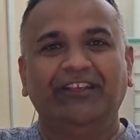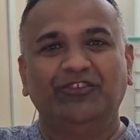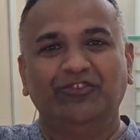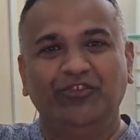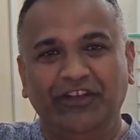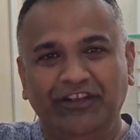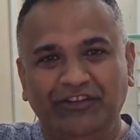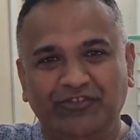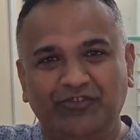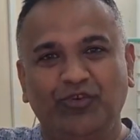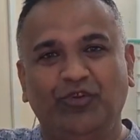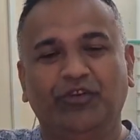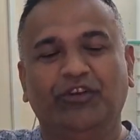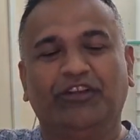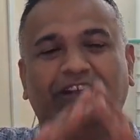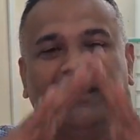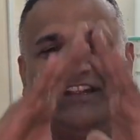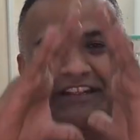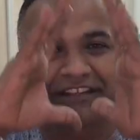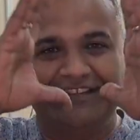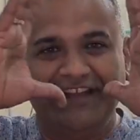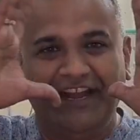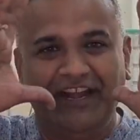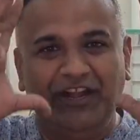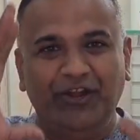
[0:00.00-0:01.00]
So it's called
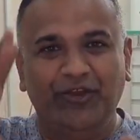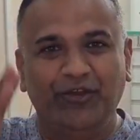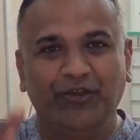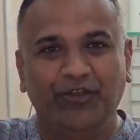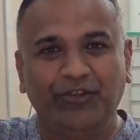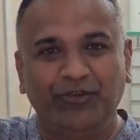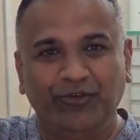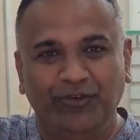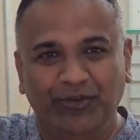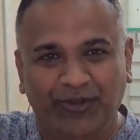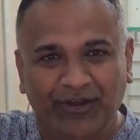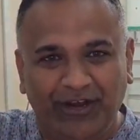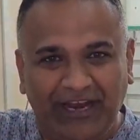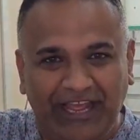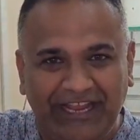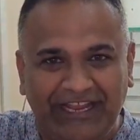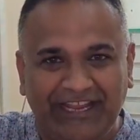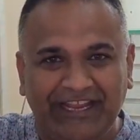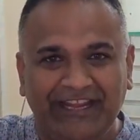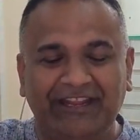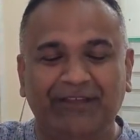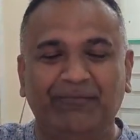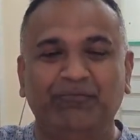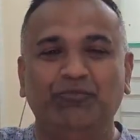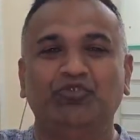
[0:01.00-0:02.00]
crescendo, like
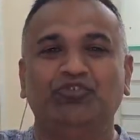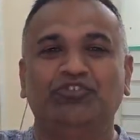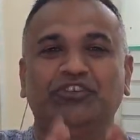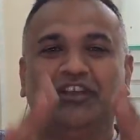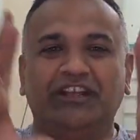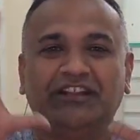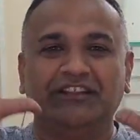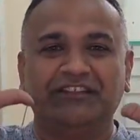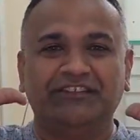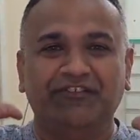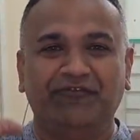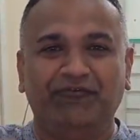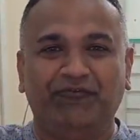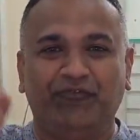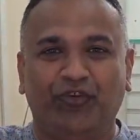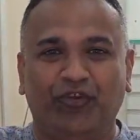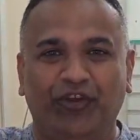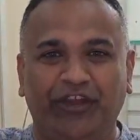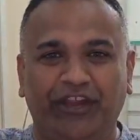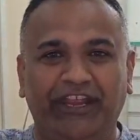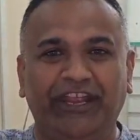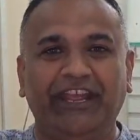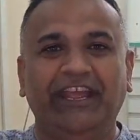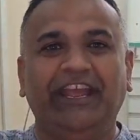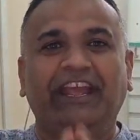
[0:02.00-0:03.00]
in the musical
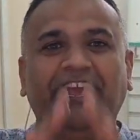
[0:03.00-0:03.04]
symphony,